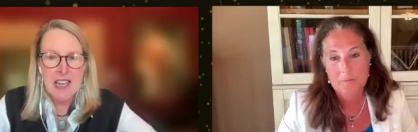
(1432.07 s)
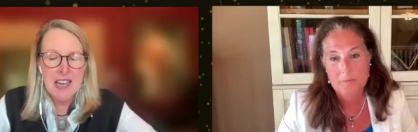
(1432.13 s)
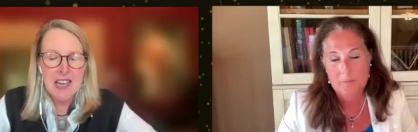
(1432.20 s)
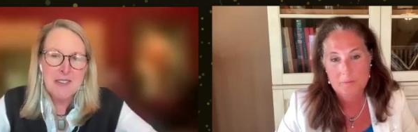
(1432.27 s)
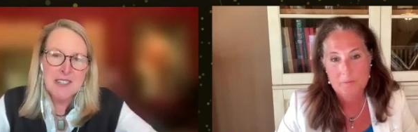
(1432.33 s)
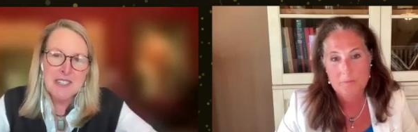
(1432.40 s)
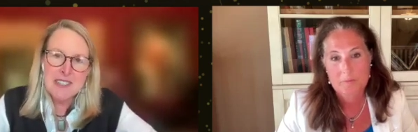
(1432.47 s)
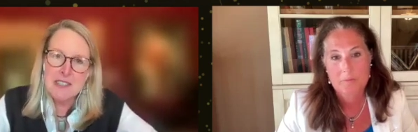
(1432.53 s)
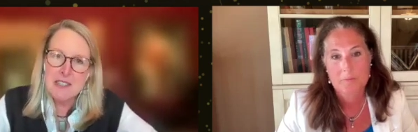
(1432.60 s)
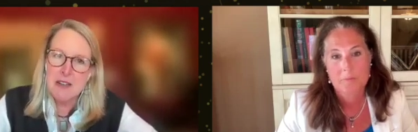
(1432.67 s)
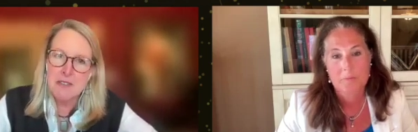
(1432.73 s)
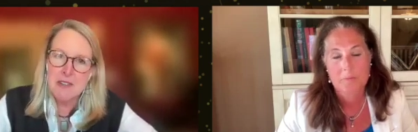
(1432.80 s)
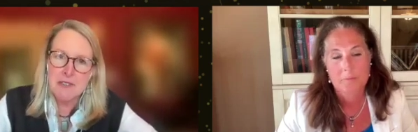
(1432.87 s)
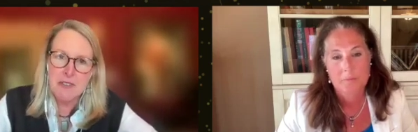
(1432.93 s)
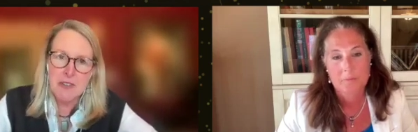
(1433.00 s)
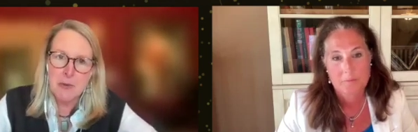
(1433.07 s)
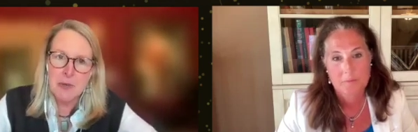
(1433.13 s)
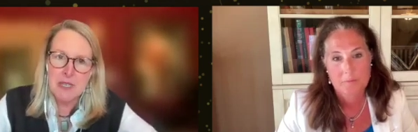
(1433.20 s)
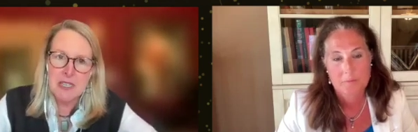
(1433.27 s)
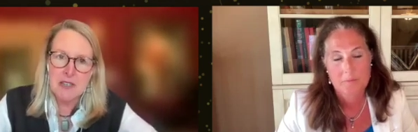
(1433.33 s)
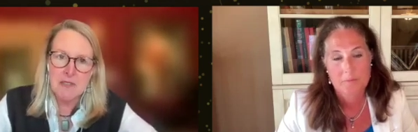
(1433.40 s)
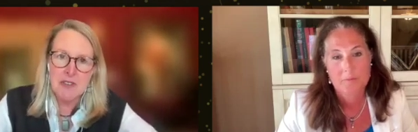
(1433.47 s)
Speaker 1: I would just love it if you would
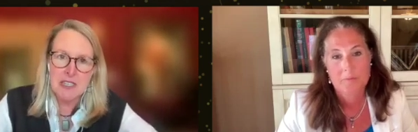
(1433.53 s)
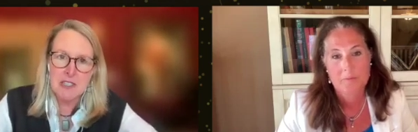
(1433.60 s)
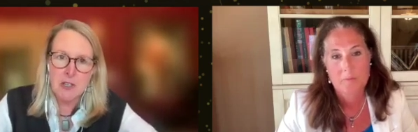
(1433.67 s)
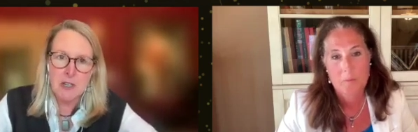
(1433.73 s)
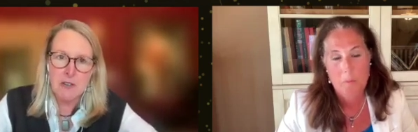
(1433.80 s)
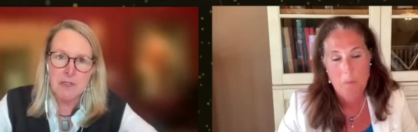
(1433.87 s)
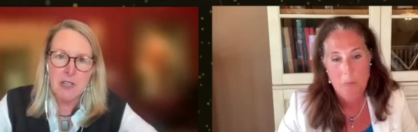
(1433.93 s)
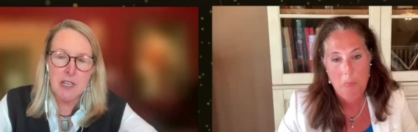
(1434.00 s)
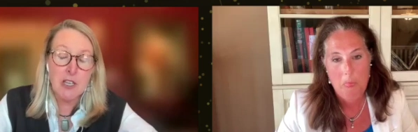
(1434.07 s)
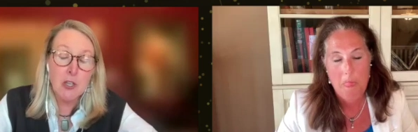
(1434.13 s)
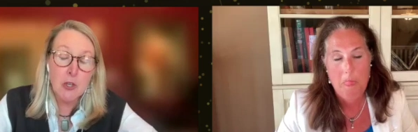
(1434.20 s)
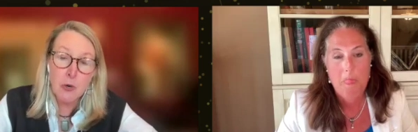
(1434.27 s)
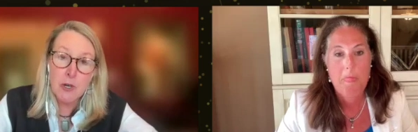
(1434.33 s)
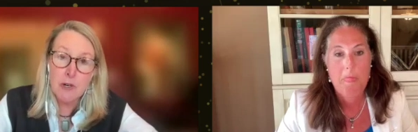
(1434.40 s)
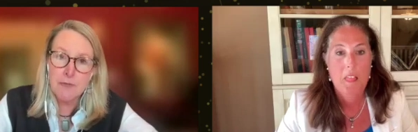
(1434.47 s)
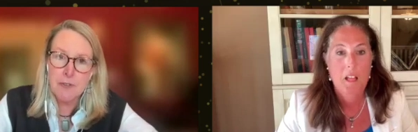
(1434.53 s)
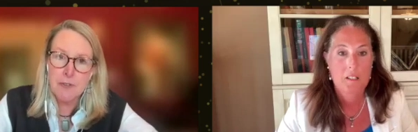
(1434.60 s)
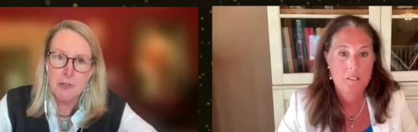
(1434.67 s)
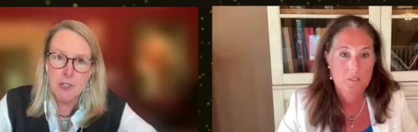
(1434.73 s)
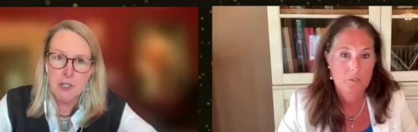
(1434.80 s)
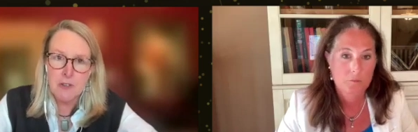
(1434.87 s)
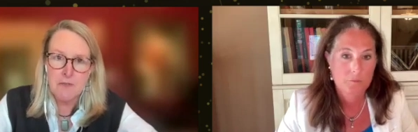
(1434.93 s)
give us sort of like your
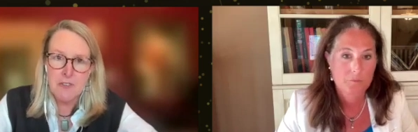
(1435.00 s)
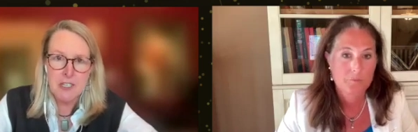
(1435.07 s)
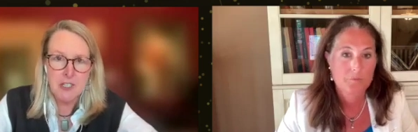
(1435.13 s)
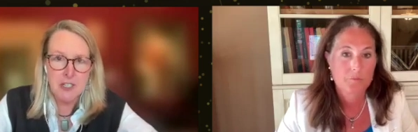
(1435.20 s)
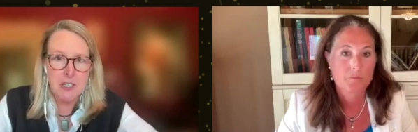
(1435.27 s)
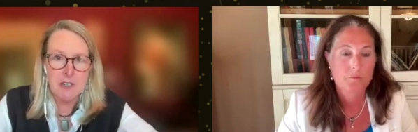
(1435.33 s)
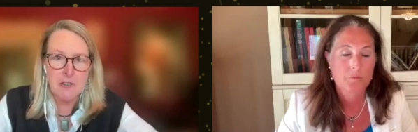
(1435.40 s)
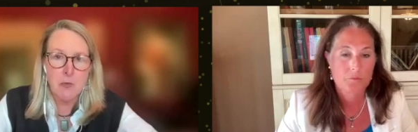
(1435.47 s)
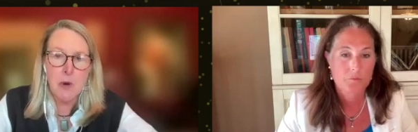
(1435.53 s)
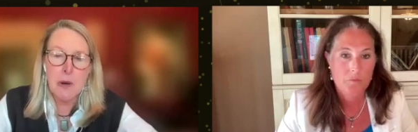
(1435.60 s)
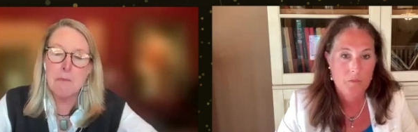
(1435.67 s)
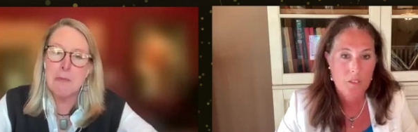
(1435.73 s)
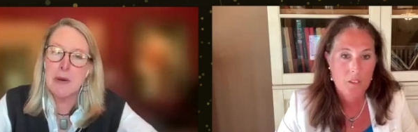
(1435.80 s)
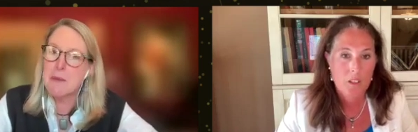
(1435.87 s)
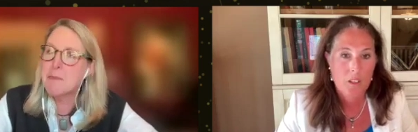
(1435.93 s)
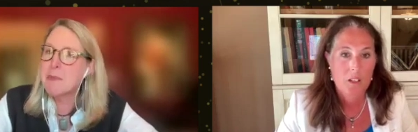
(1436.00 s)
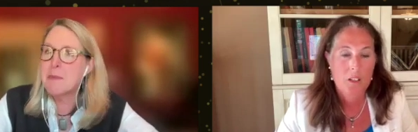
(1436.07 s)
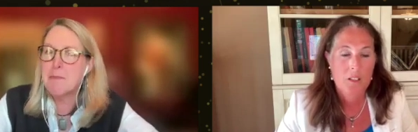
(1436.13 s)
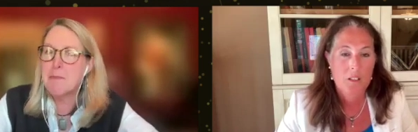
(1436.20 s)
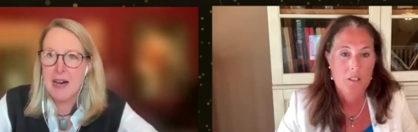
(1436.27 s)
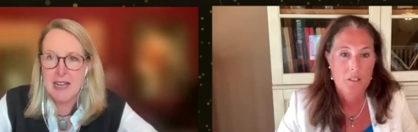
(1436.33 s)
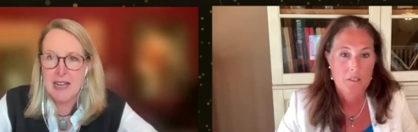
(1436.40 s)
future vision of what might be
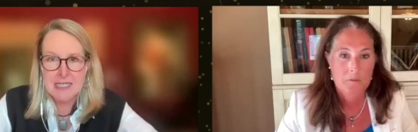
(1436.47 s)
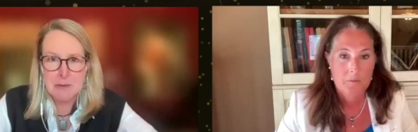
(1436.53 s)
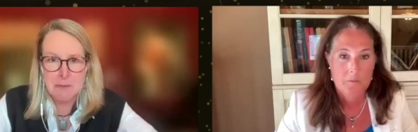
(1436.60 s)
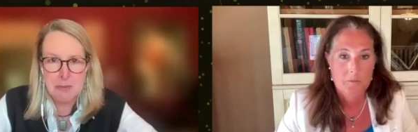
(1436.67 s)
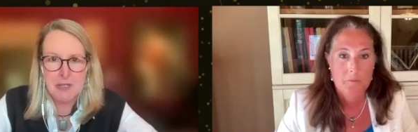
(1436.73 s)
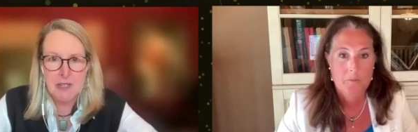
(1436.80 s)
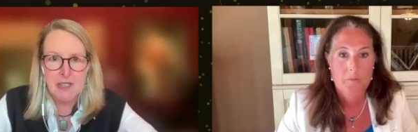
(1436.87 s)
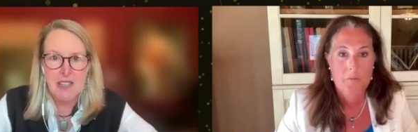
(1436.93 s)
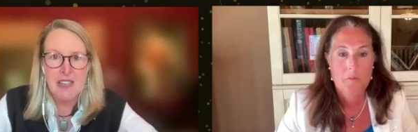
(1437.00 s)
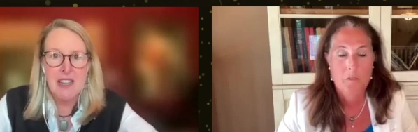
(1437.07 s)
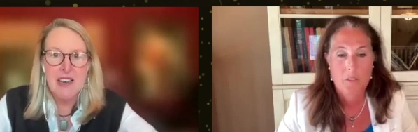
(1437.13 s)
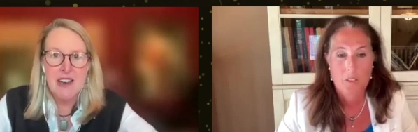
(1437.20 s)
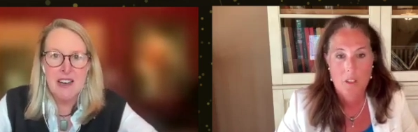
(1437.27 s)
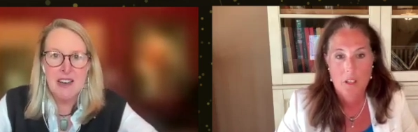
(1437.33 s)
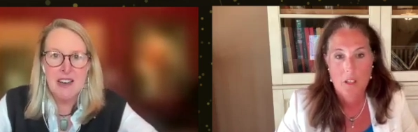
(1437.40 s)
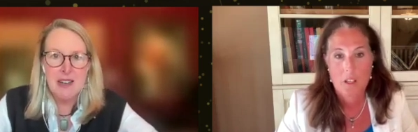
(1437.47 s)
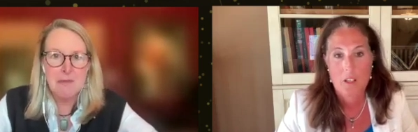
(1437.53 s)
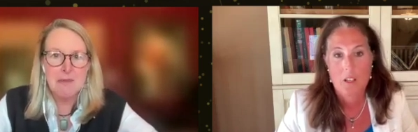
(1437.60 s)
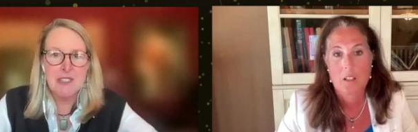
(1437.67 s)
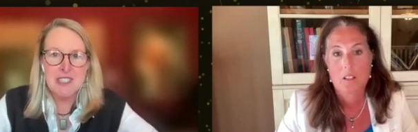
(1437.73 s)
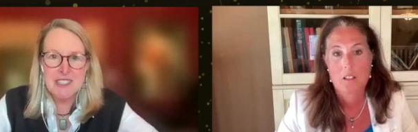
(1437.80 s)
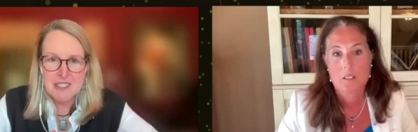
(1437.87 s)
possible, um,
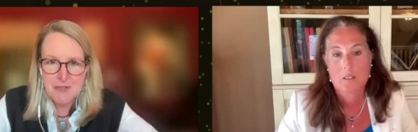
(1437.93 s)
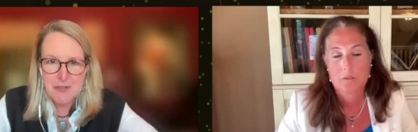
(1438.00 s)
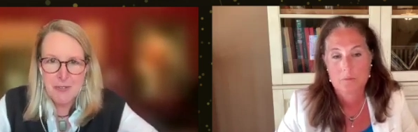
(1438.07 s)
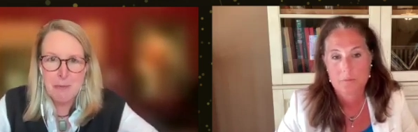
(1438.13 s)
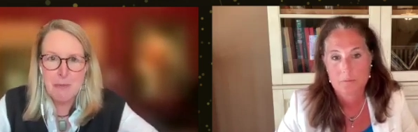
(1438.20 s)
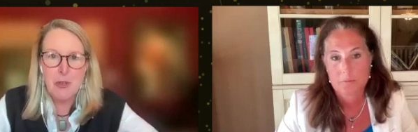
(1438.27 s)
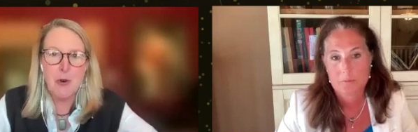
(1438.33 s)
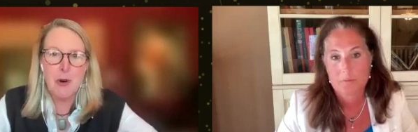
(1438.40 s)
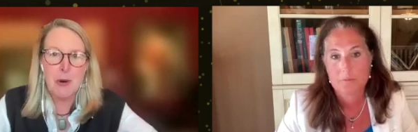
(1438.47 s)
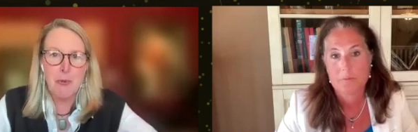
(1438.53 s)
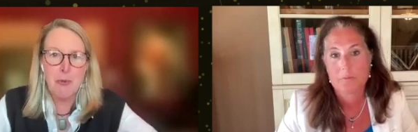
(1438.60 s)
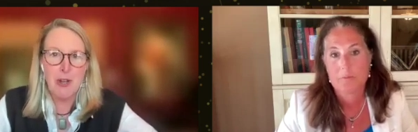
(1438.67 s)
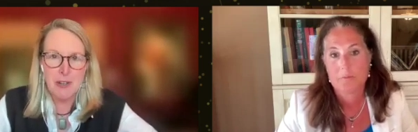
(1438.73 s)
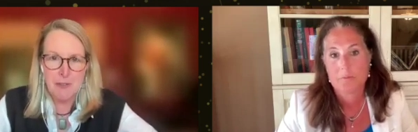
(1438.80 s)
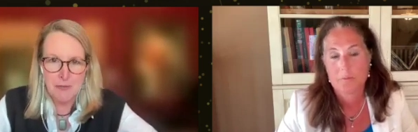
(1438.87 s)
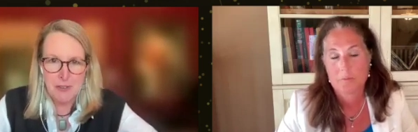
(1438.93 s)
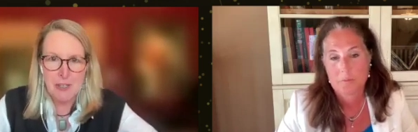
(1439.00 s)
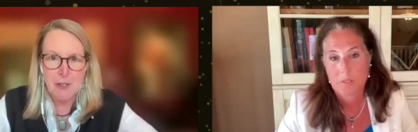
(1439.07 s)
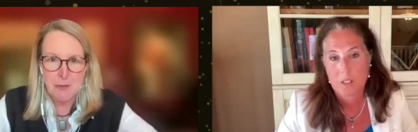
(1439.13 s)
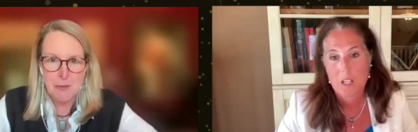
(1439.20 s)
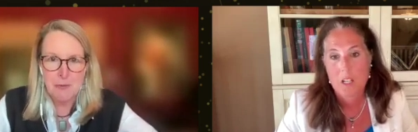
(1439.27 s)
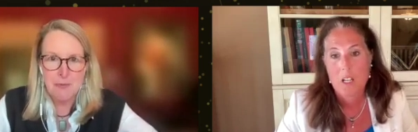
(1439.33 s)
just from your point of view.